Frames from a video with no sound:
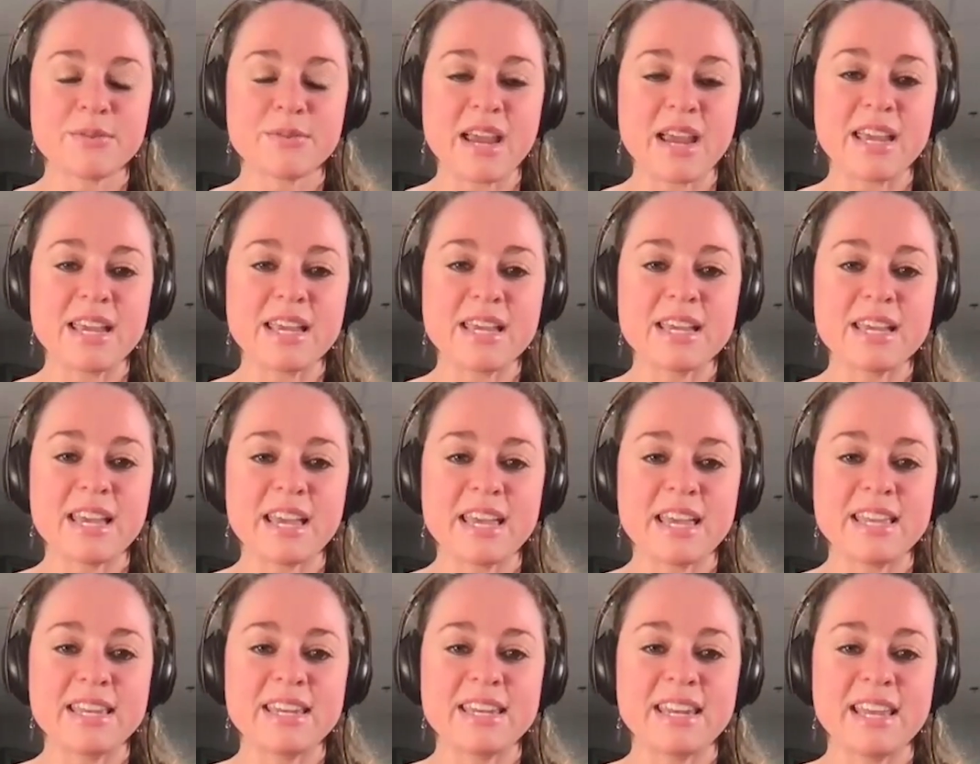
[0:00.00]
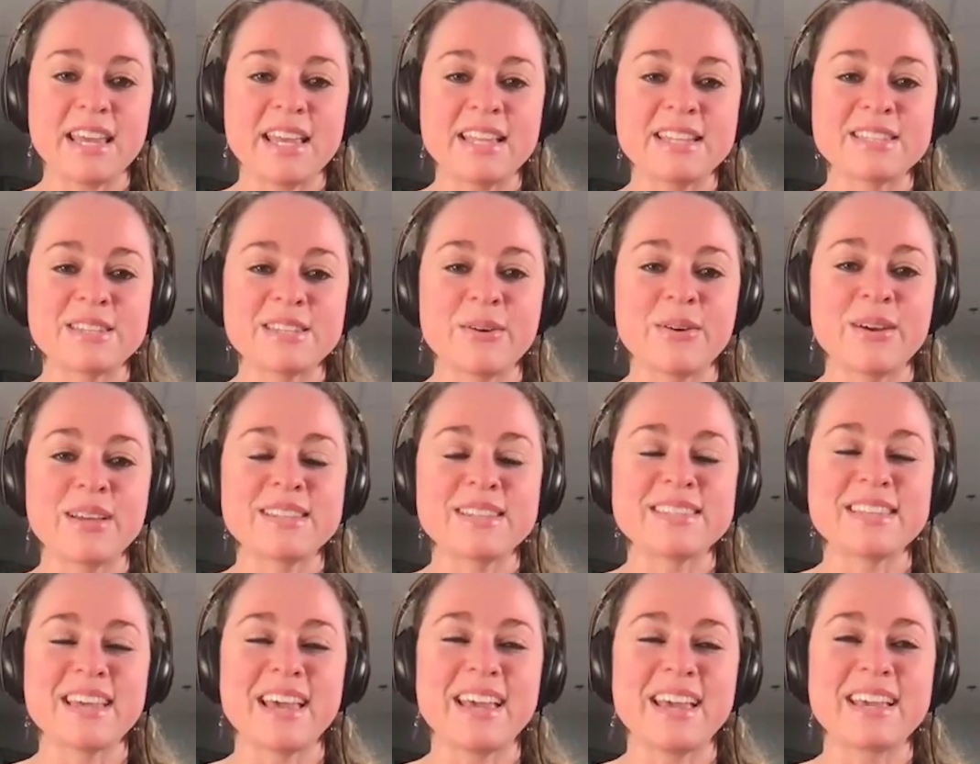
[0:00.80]
Right. And so
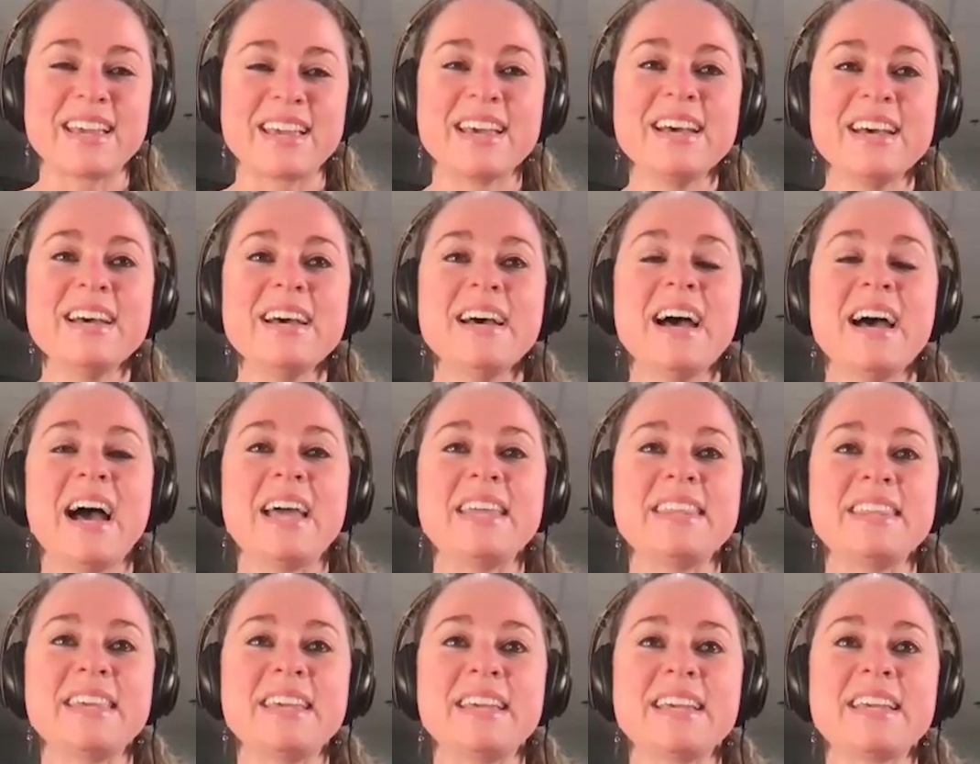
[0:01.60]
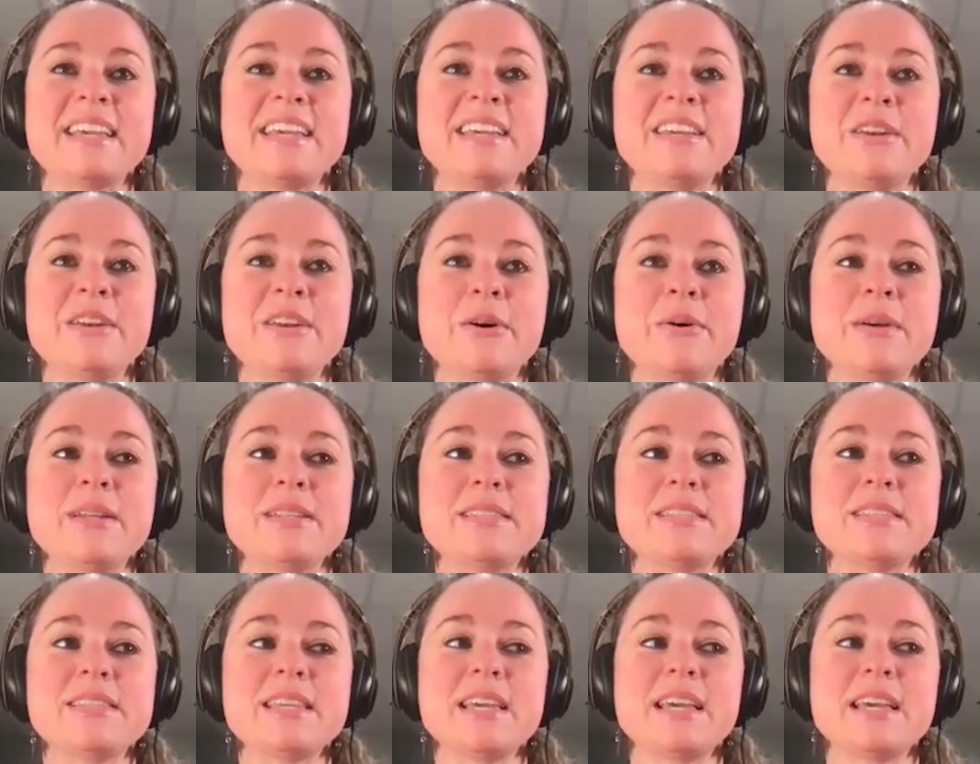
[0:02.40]
it's like, I think,
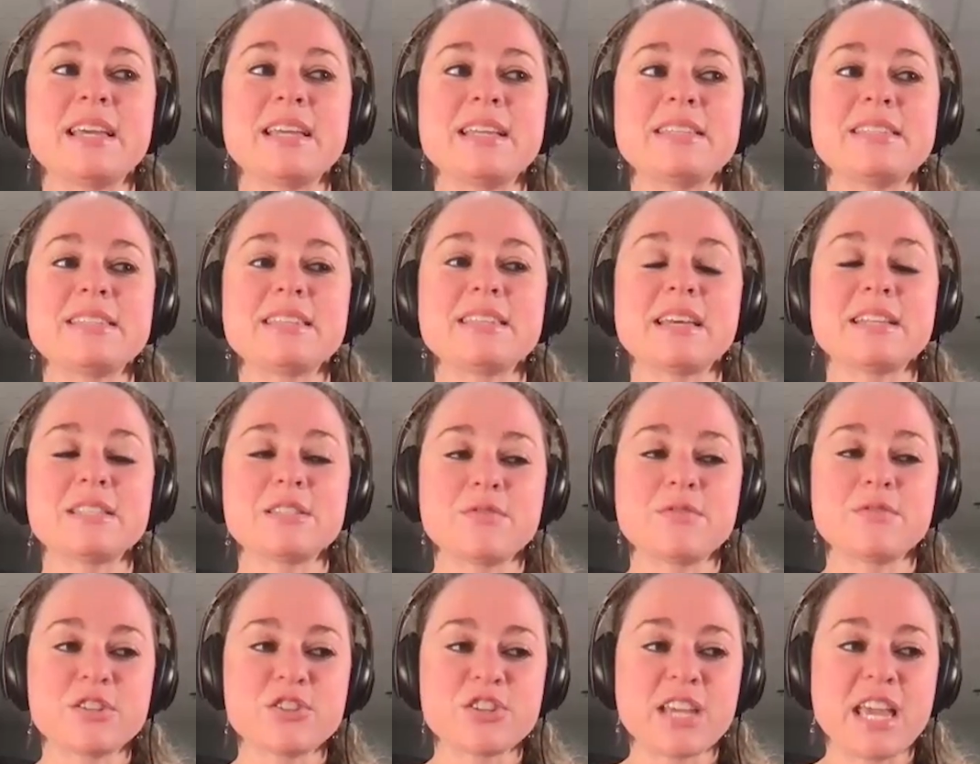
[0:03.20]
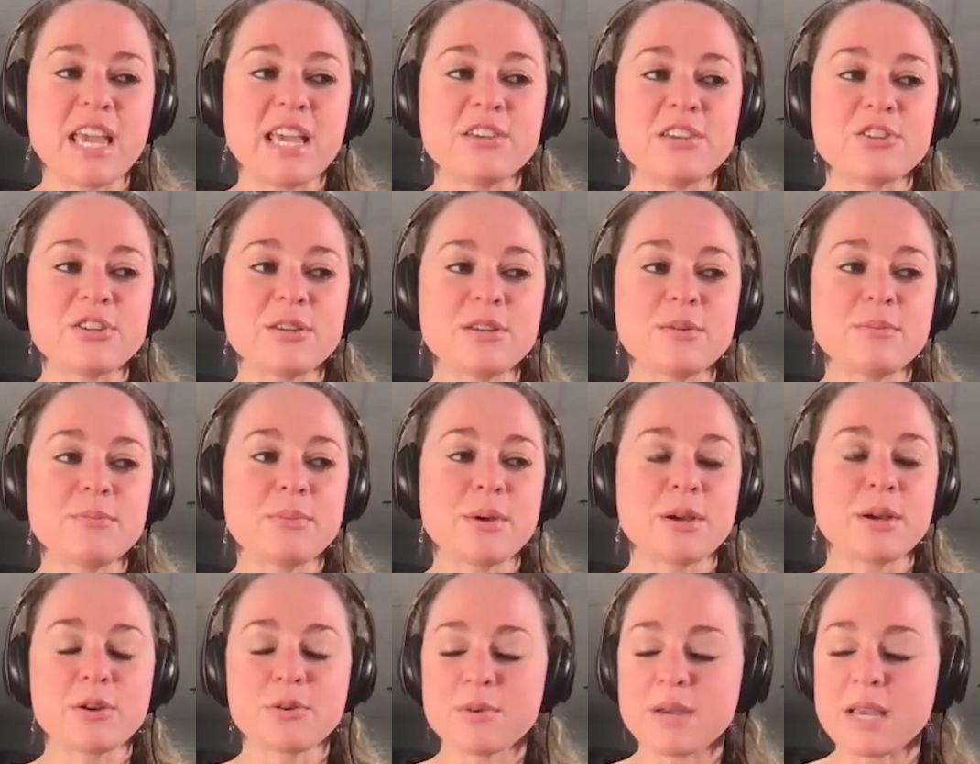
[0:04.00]
it's lots of education,
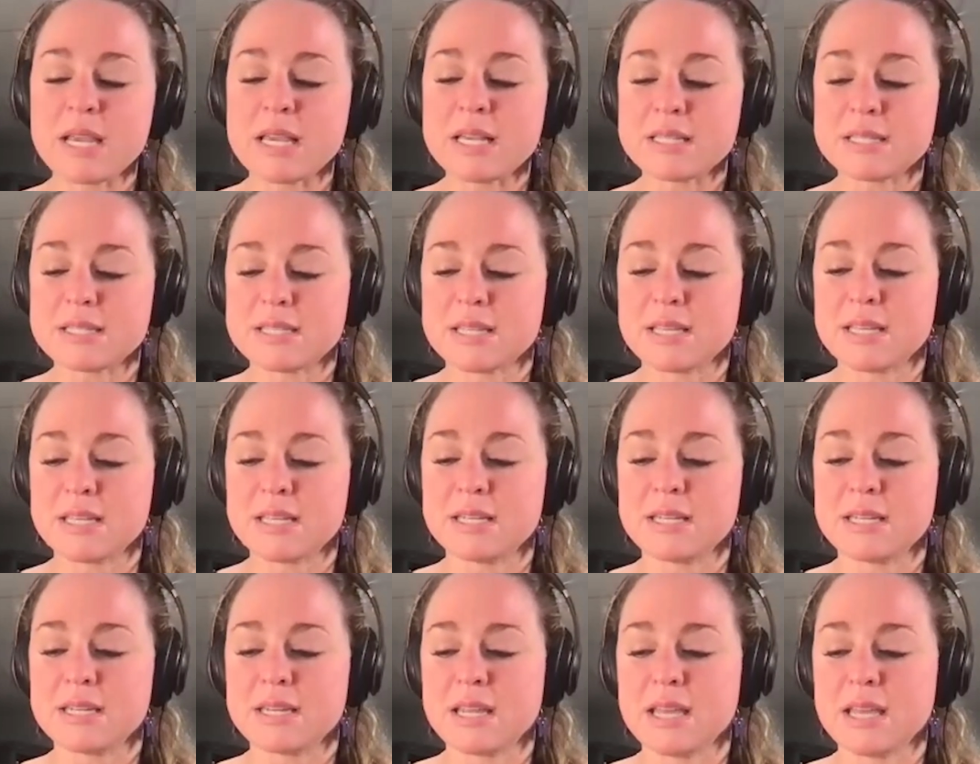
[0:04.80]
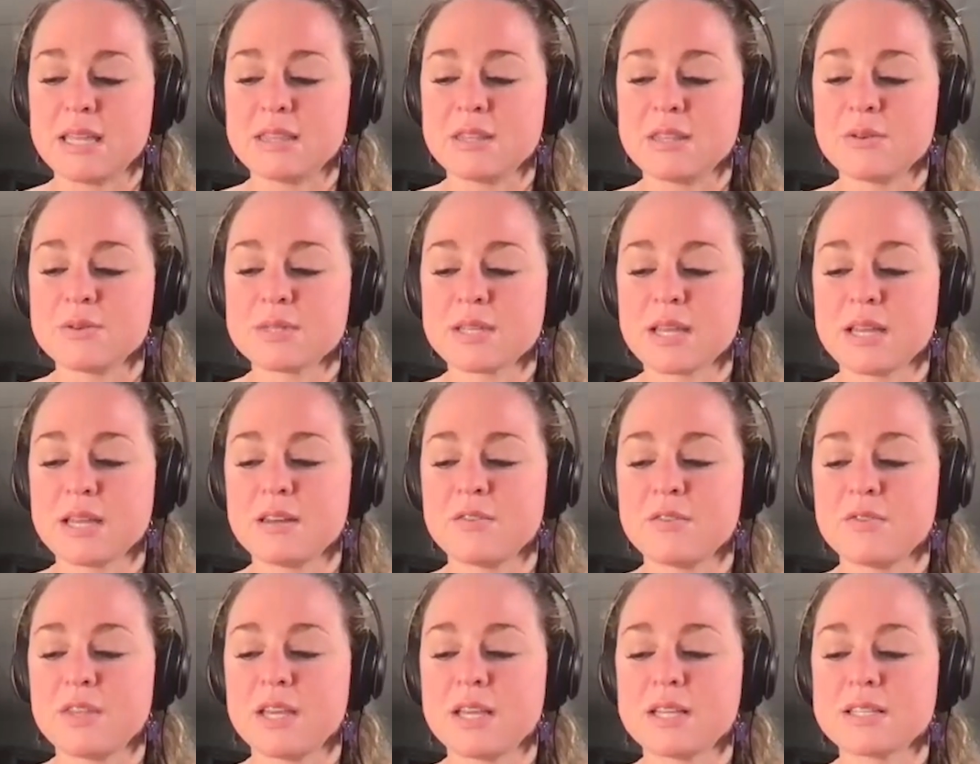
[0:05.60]
but grace and those kind
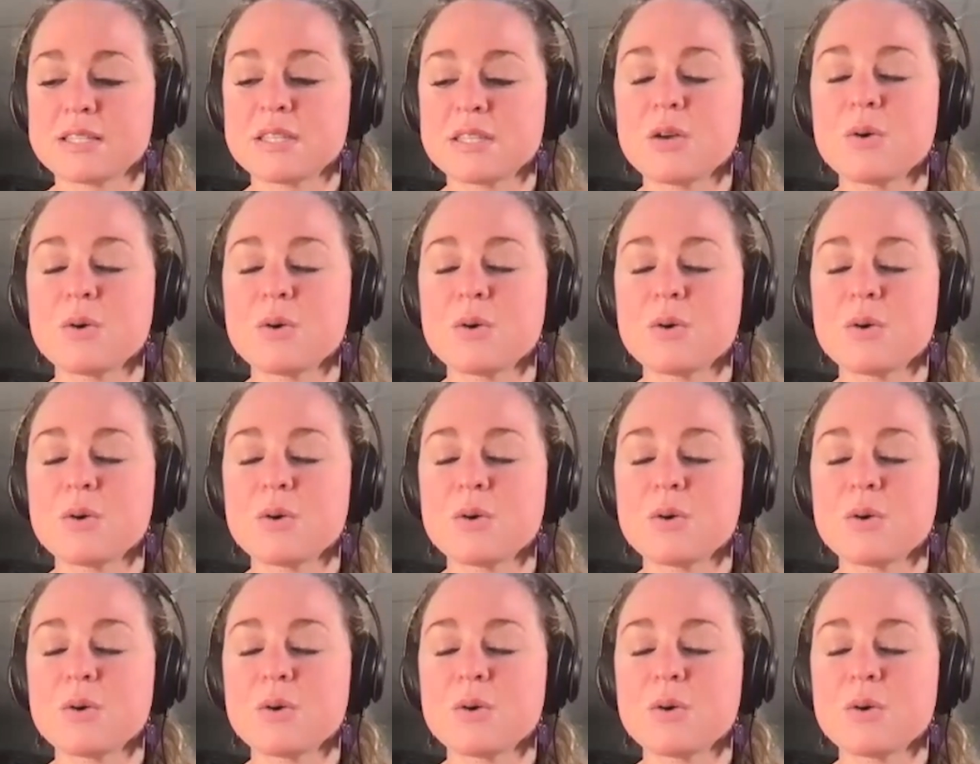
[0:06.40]
of things.